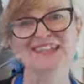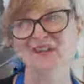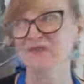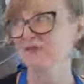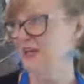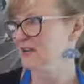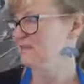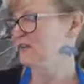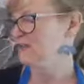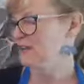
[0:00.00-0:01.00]
So
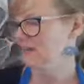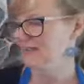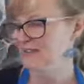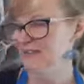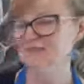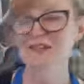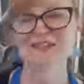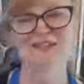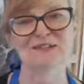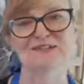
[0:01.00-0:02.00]
when we've got a
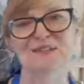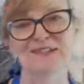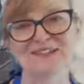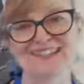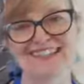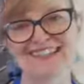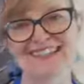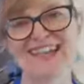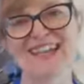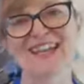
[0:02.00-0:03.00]
step-by-step
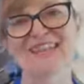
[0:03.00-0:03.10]
process,